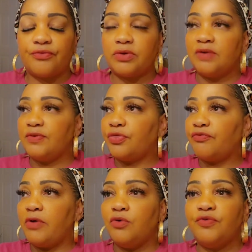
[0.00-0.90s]
give a
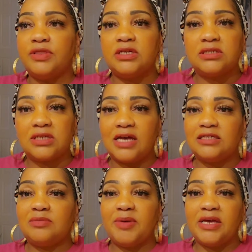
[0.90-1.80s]
throw for this
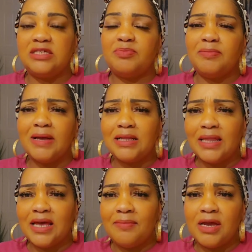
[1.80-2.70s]
size space, but my
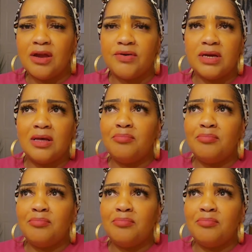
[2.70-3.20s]
glam area,